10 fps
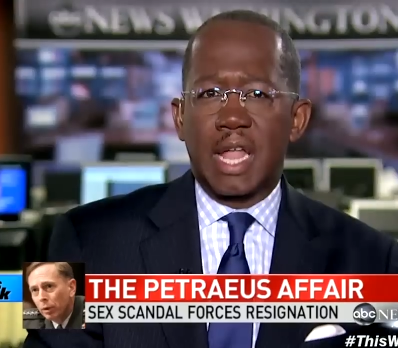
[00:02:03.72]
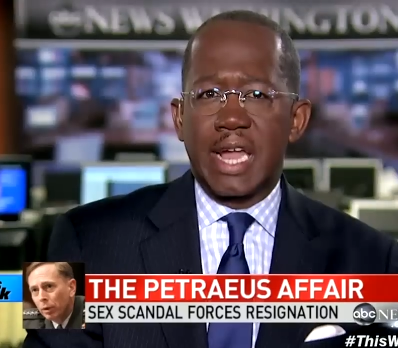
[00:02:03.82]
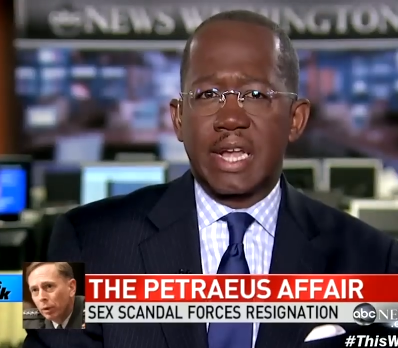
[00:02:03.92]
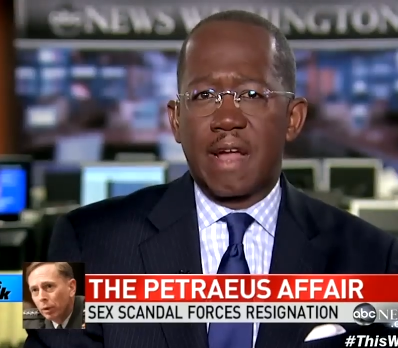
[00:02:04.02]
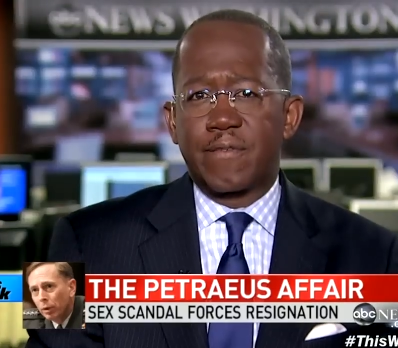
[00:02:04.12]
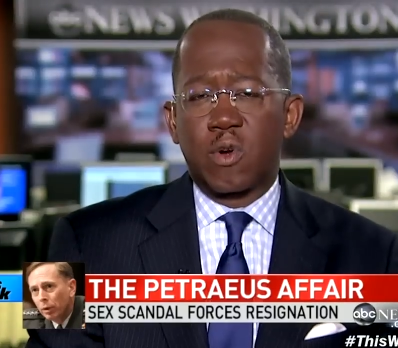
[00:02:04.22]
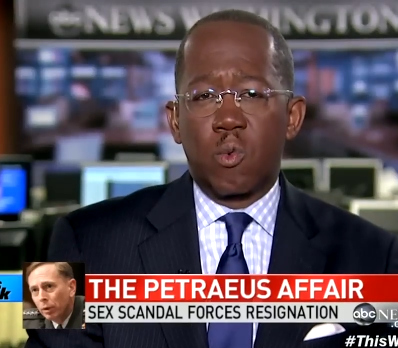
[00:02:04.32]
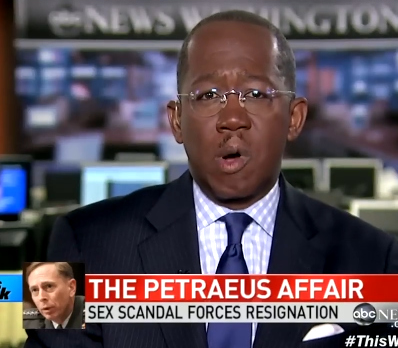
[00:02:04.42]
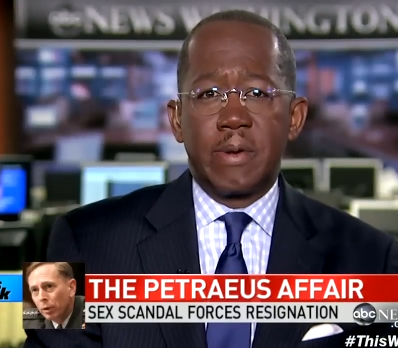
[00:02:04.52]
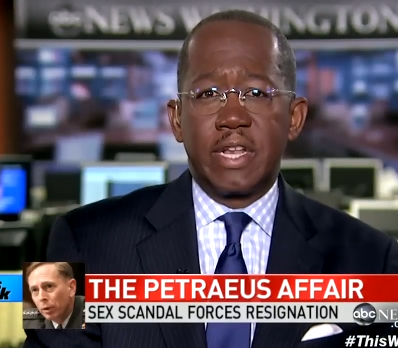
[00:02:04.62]
Speaker 1: light after a
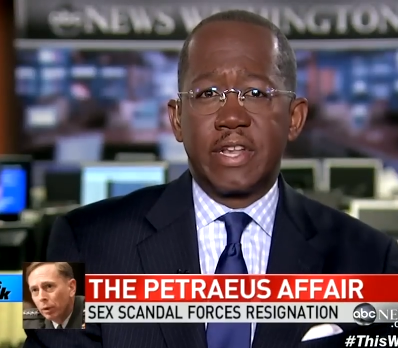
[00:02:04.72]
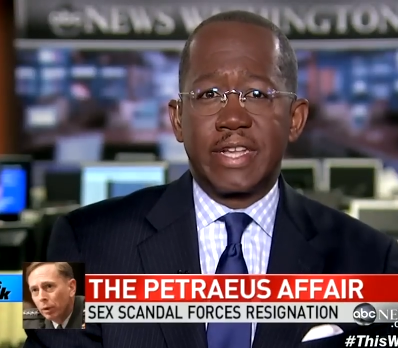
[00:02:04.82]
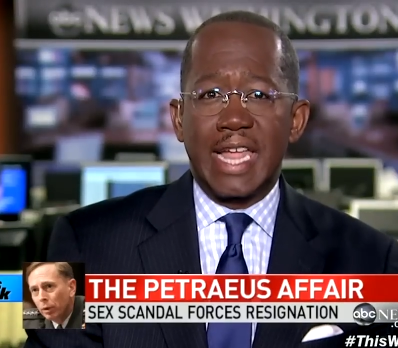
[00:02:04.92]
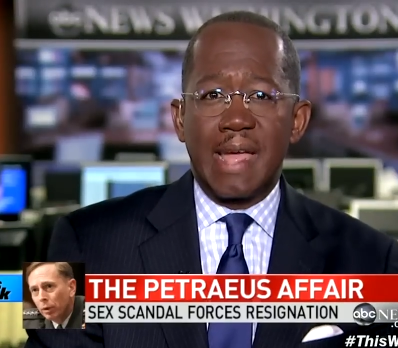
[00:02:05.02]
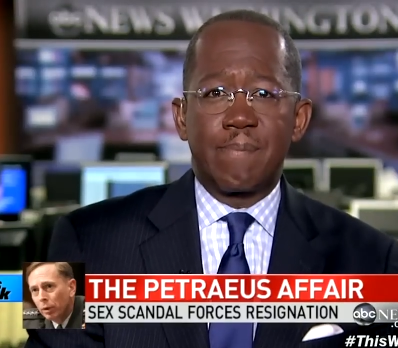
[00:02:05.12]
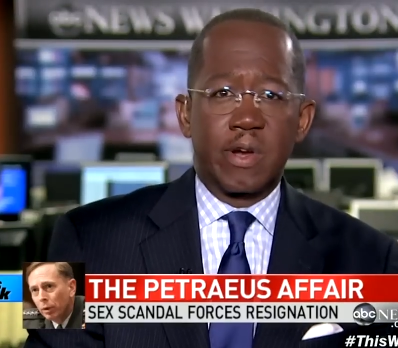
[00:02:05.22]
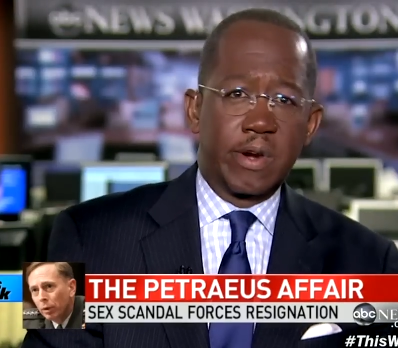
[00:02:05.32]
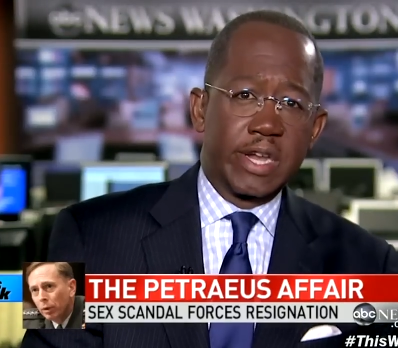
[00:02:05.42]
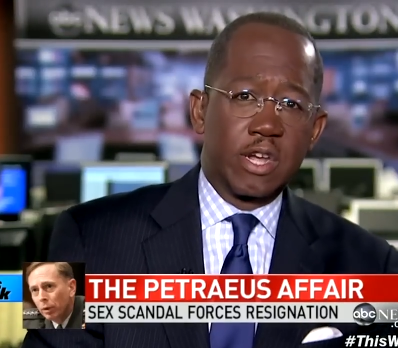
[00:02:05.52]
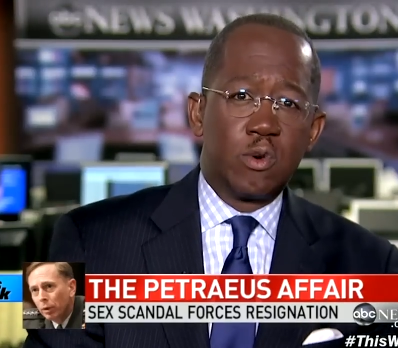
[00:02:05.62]
woman in the Tampa
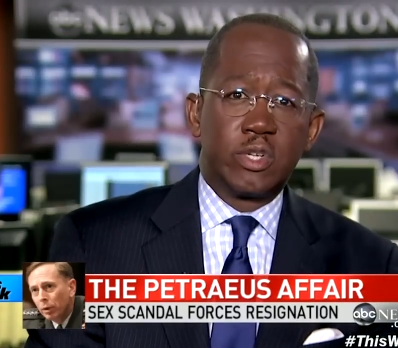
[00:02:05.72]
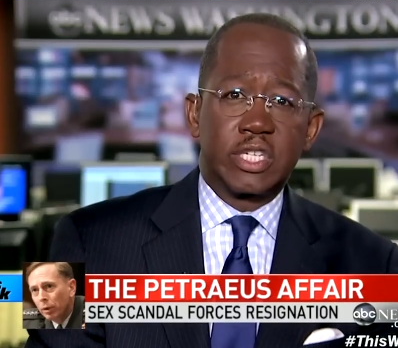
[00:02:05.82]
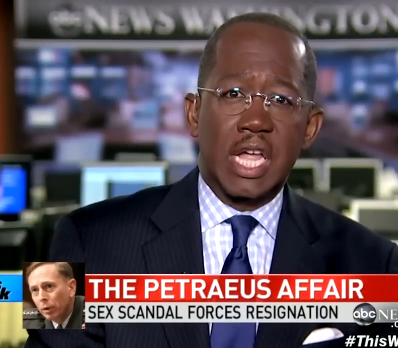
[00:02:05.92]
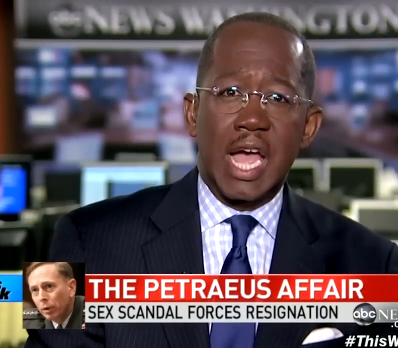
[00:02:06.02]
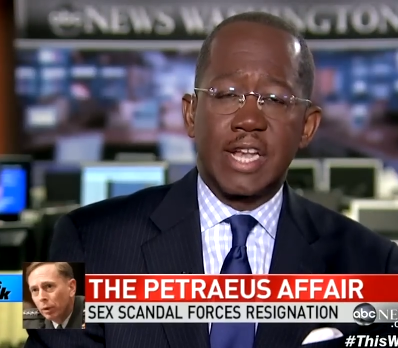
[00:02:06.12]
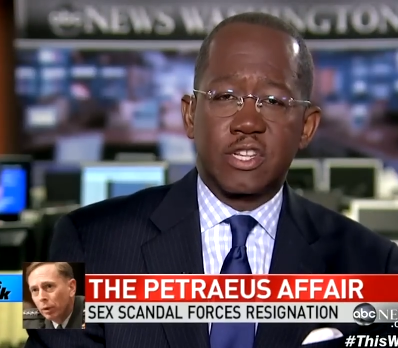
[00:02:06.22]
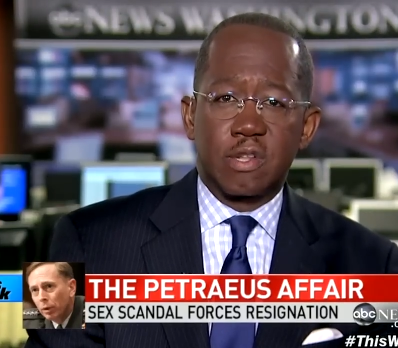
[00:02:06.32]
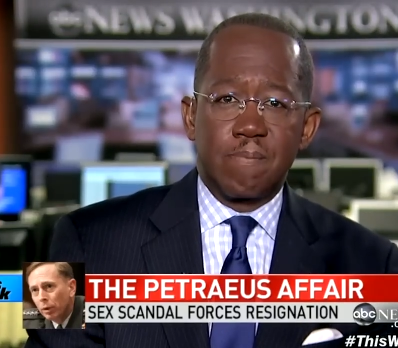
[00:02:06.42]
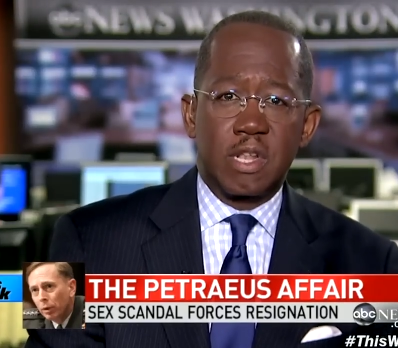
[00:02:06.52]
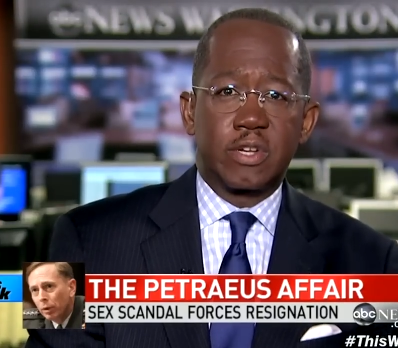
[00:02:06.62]
area who is tied to the
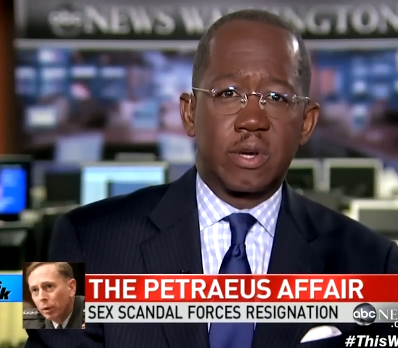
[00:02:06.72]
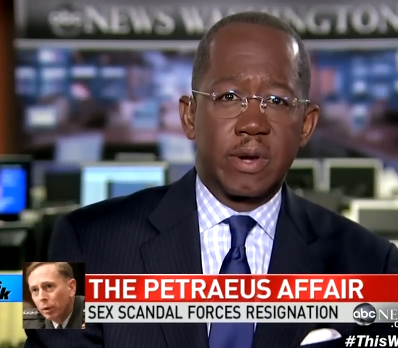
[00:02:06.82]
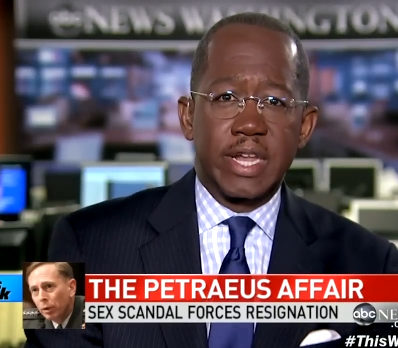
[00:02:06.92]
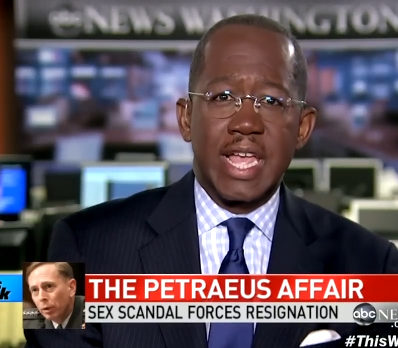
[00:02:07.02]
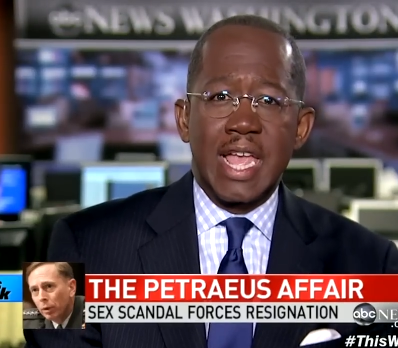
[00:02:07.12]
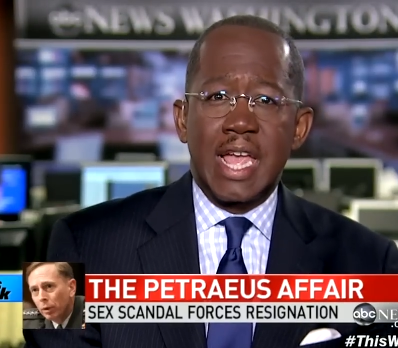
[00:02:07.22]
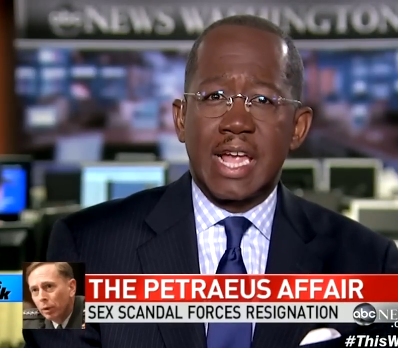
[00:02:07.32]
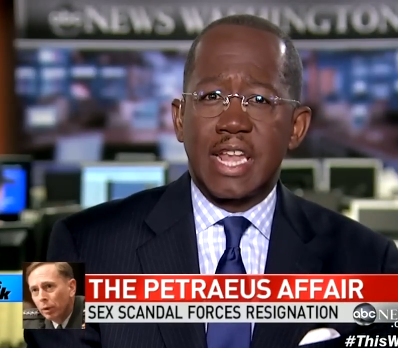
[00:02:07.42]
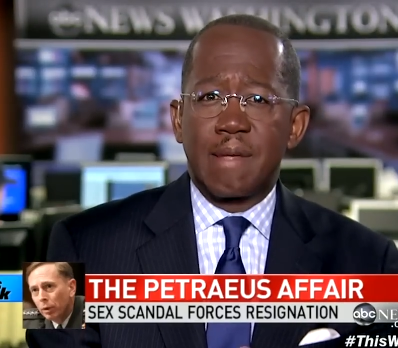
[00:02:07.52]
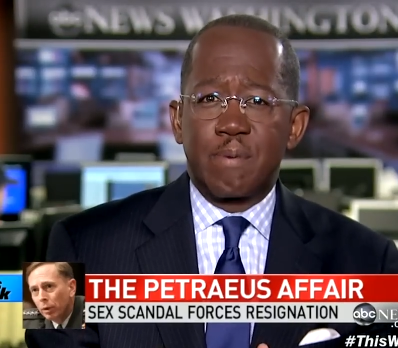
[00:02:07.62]
military
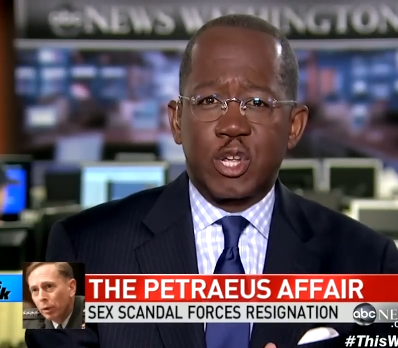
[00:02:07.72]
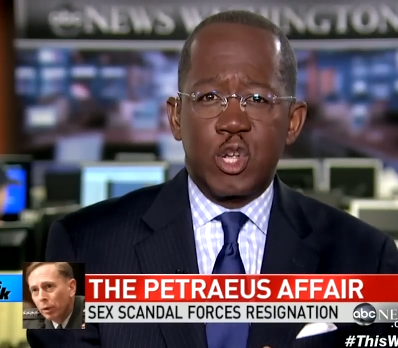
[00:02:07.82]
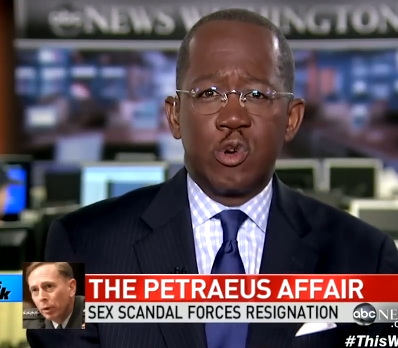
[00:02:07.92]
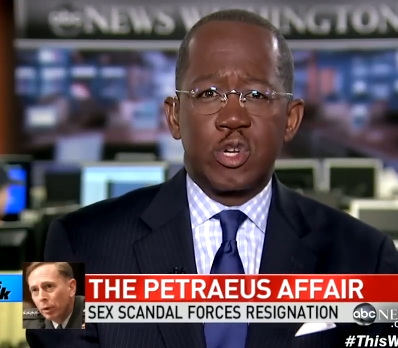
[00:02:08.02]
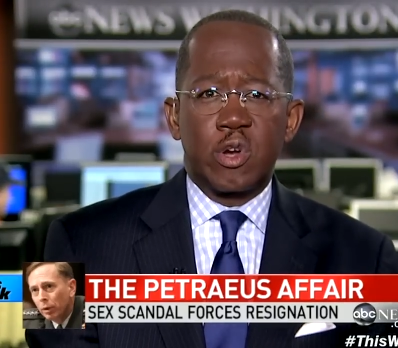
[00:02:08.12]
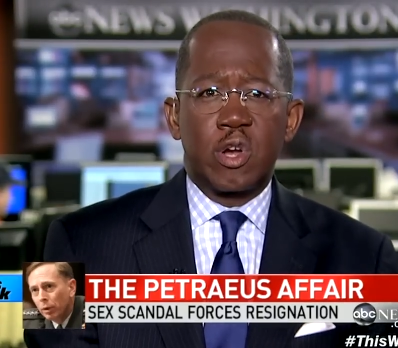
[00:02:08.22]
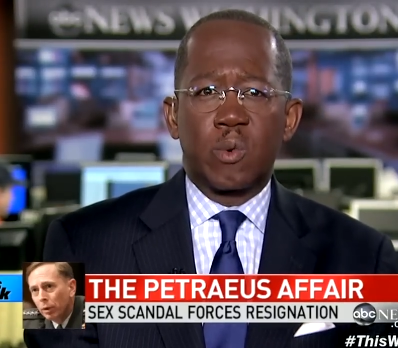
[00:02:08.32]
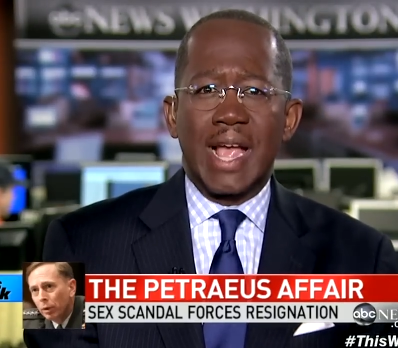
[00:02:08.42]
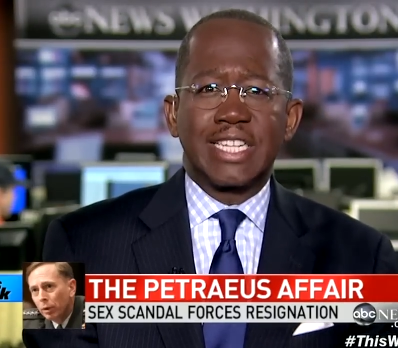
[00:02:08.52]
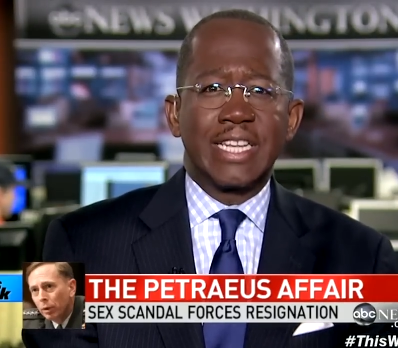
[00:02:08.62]
got a peculiar,
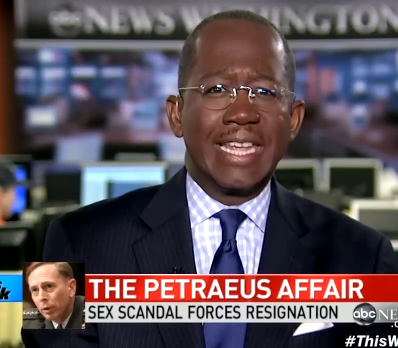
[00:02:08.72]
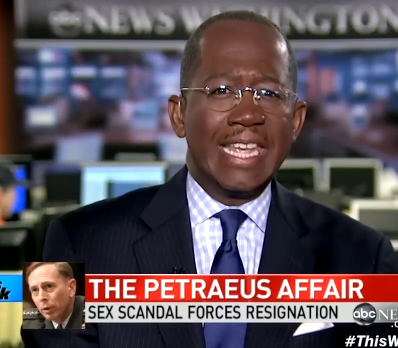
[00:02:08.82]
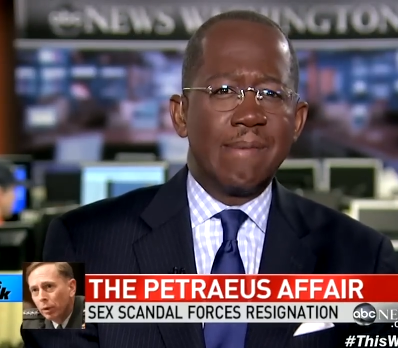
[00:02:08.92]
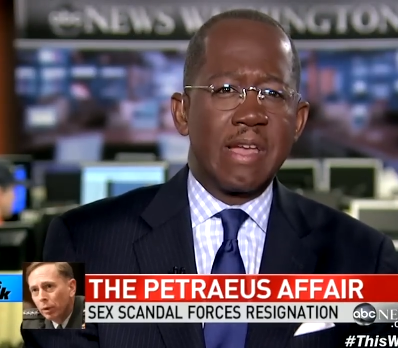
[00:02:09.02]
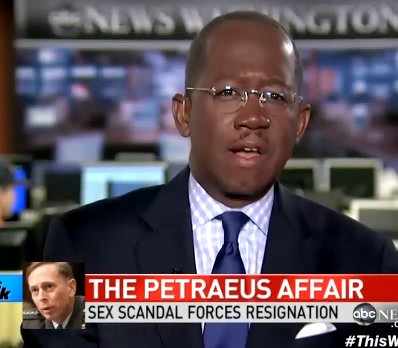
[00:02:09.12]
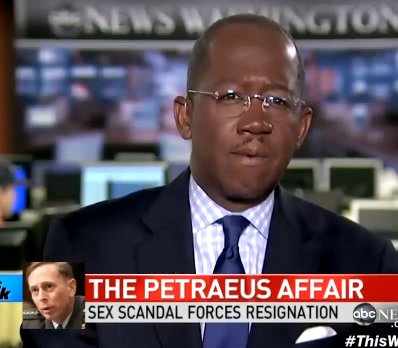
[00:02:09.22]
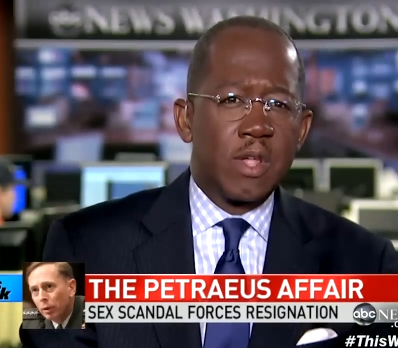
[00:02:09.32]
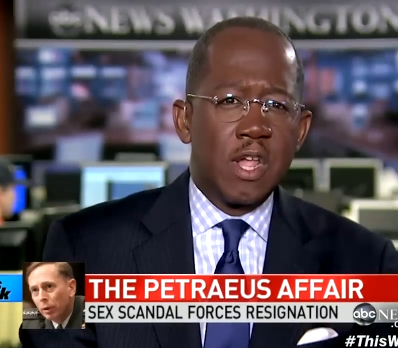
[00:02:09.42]
harassing email.